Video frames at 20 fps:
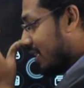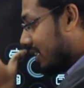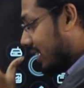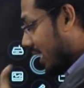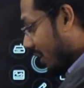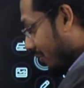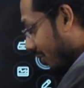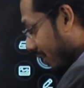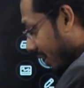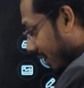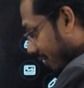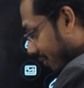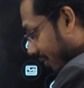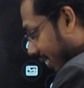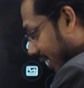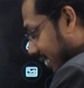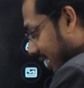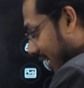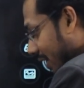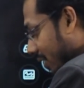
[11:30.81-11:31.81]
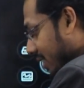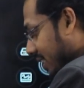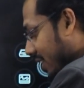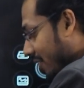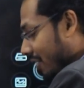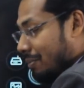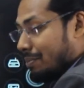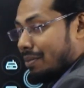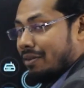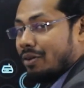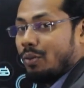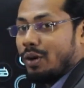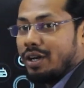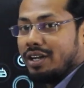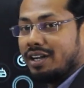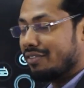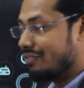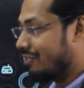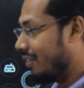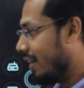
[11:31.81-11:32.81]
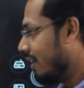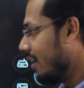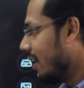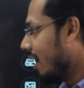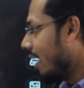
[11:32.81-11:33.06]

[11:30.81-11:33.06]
See, if I said 7 power 105,